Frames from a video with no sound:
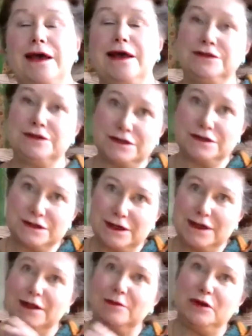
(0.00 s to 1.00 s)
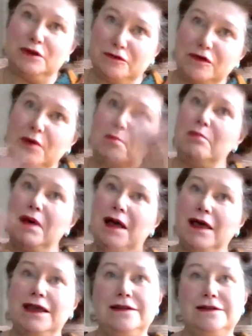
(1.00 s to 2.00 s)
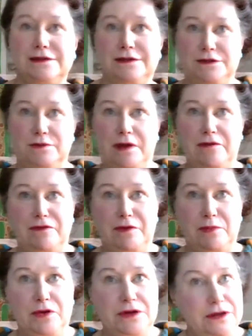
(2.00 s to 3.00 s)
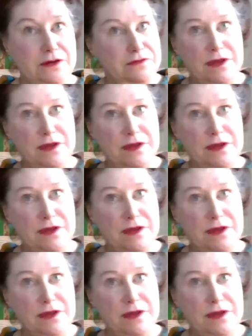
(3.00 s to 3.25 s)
and just a little bit of reminder to everybody of